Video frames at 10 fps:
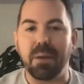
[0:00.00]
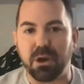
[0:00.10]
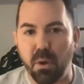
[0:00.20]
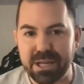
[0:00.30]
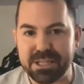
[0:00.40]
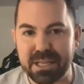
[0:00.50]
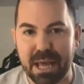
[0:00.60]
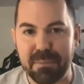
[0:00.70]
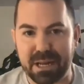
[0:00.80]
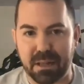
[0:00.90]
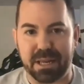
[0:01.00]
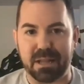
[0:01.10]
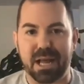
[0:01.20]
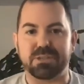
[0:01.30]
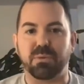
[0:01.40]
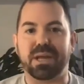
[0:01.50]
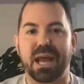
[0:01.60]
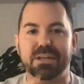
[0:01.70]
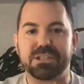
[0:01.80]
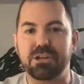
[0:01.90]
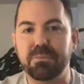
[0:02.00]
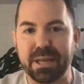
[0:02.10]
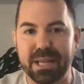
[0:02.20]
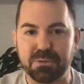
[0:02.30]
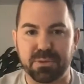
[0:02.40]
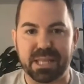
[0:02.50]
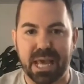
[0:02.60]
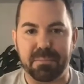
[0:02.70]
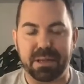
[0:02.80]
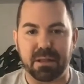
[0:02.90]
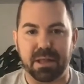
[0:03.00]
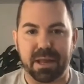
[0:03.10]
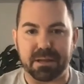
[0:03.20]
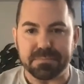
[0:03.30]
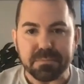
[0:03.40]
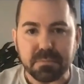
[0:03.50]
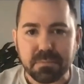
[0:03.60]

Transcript: Going to the Amen Clinic last week, I had 2 meetings with the Amen Clinic.